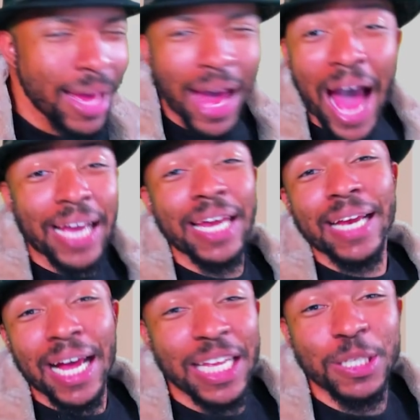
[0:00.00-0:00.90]
I get it,
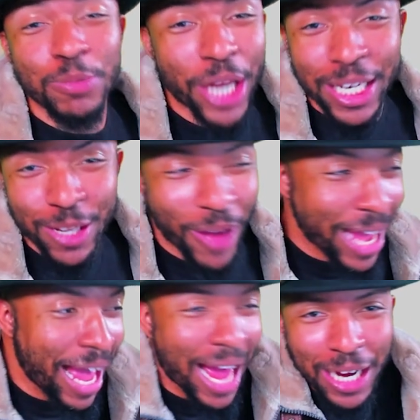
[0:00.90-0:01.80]
guys. It's subjective.
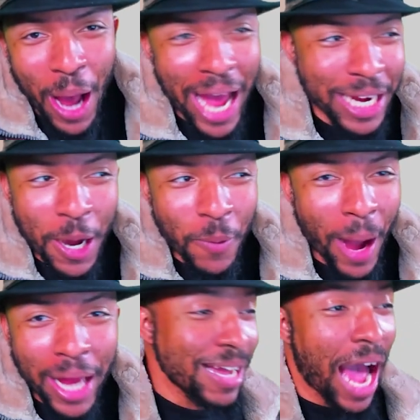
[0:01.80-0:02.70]
I know.
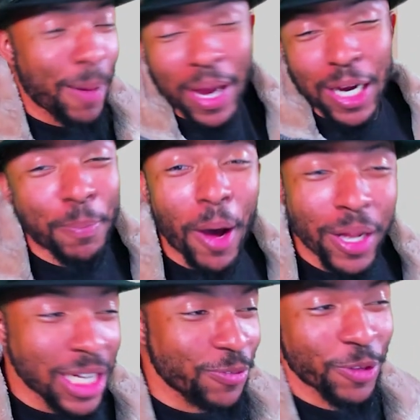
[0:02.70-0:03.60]
I'm not gonna
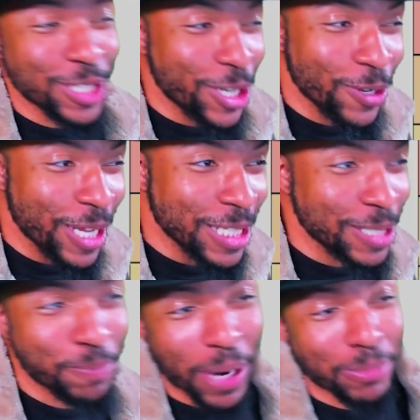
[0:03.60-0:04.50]
apologize for this tier
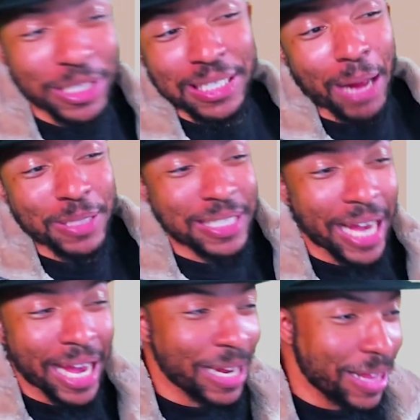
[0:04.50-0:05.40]
list, but I'm just
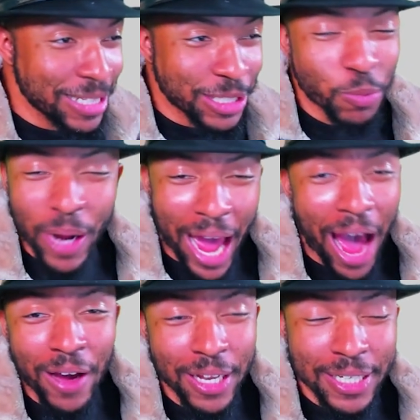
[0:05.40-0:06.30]
saying this is
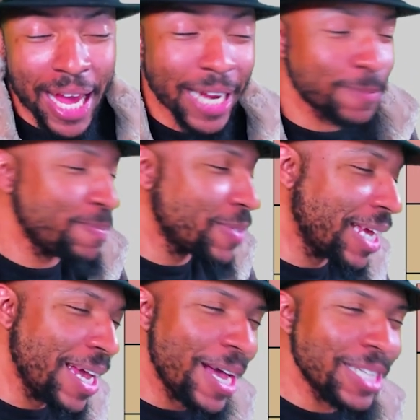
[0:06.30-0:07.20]
how I looked at it.
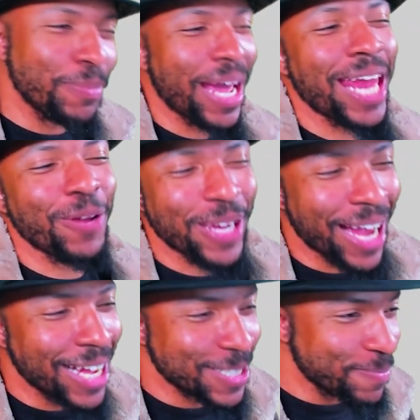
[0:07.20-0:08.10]
But anyway,
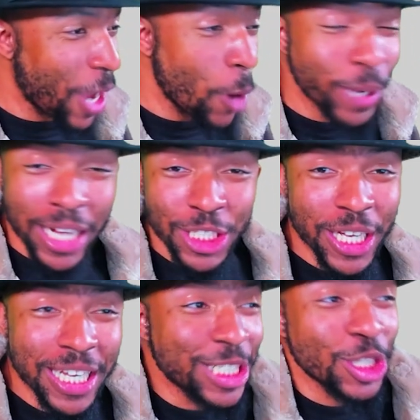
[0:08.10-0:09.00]
guys, I hope you guys at
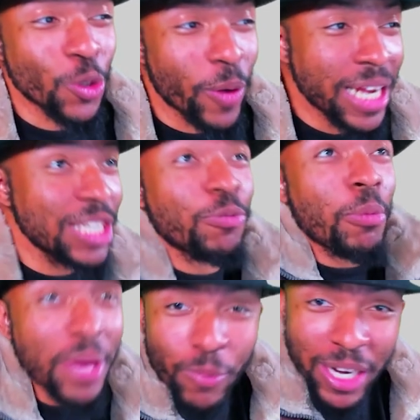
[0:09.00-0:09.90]
least enjoyed it, at least from a
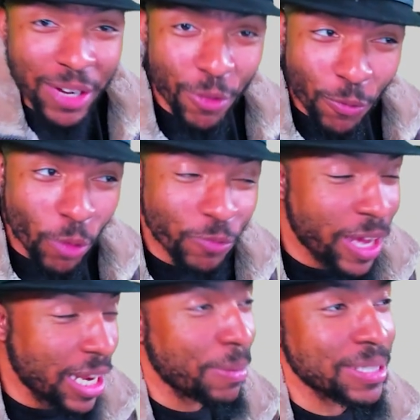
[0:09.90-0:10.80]
big Resident Evil 4 fan
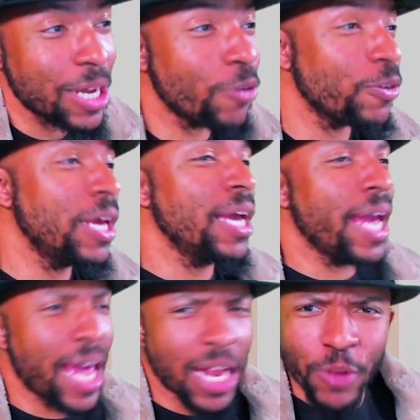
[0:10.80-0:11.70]
like myself.
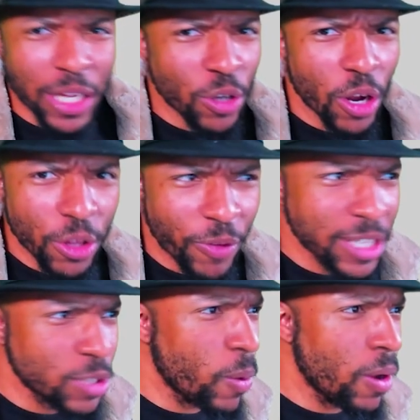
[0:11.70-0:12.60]
And if you guys are other fans
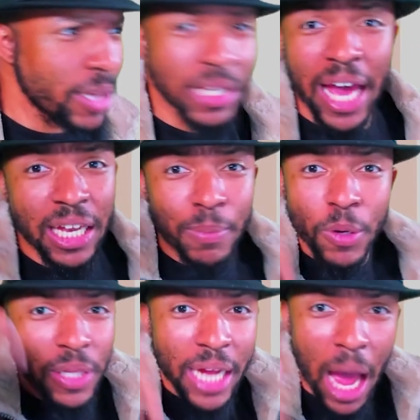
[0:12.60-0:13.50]
as well, as a heck, let me know
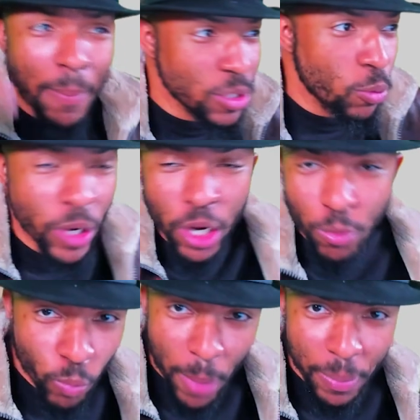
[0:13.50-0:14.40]
in the comments on what your
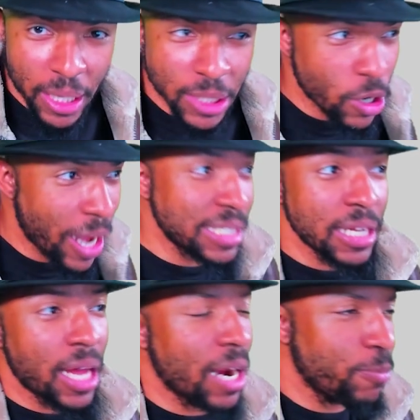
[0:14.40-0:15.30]
weapon is. You know, I see a
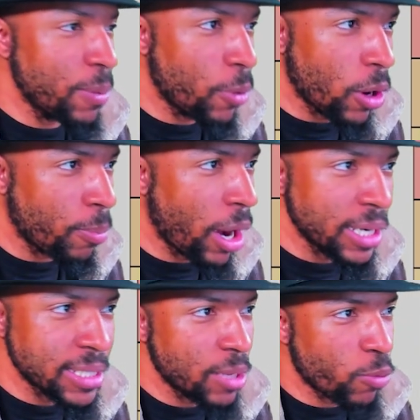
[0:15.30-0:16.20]
lot of people are probably gonna
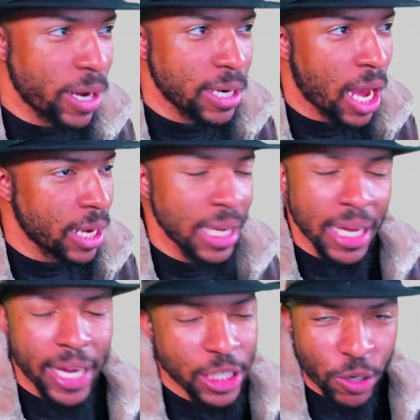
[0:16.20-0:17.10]
say the Red 9
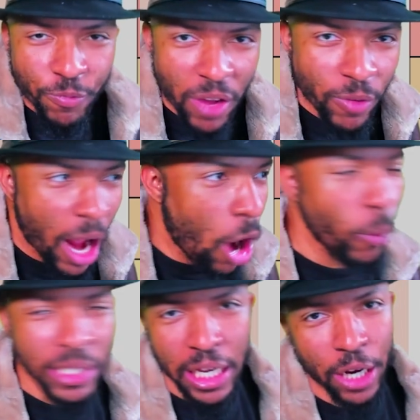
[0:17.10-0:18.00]
is their favorite. I
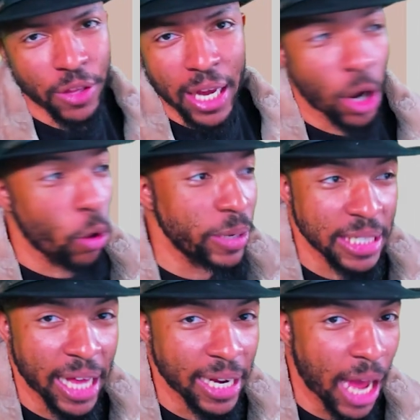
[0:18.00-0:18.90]
always hear that and I always see
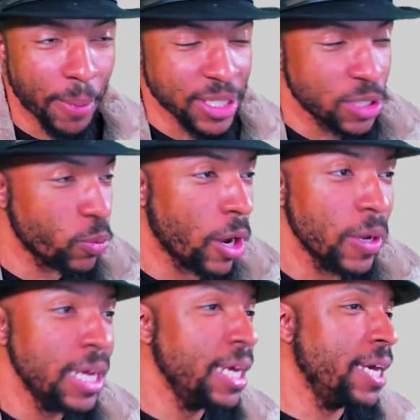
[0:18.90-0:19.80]
that in comments as well.
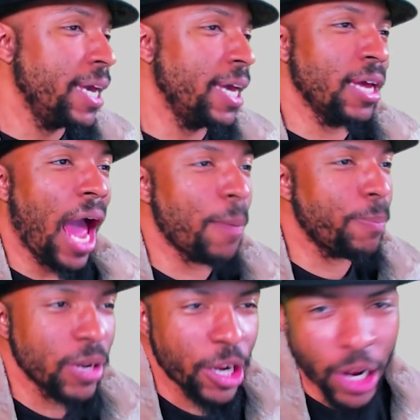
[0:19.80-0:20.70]
I
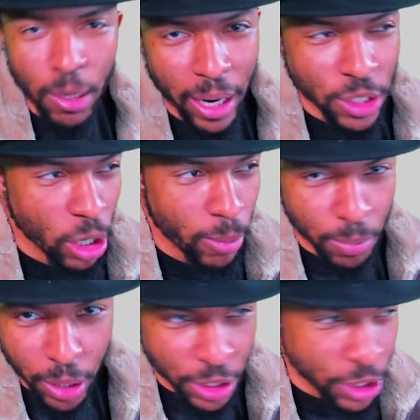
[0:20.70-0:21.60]
barely hear anybody talk about the
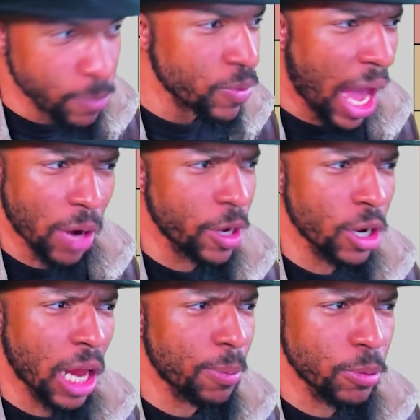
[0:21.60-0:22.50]
Punisher. I don't hear a
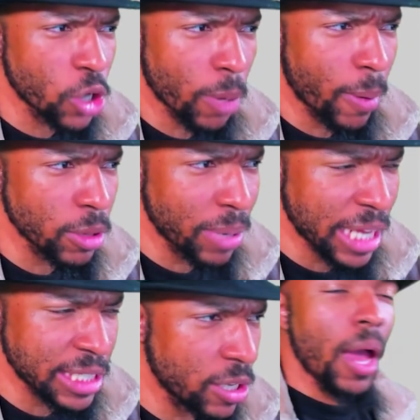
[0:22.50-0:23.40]
lot of people talk about the
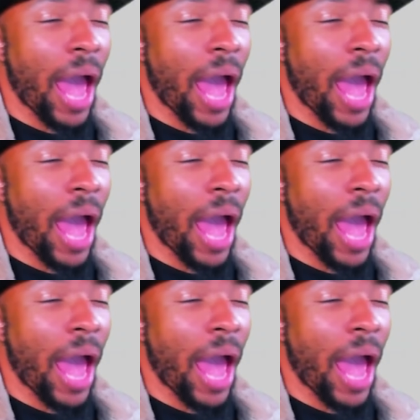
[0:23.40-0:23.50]
Blacktail either.